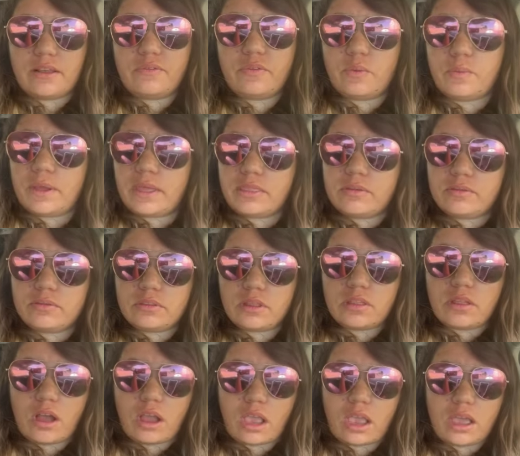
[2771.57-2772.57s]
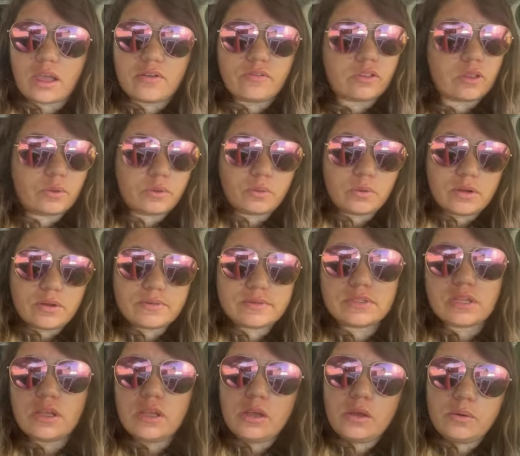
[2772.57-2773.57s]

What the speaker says: of the way through The Longing of Lone Wolves,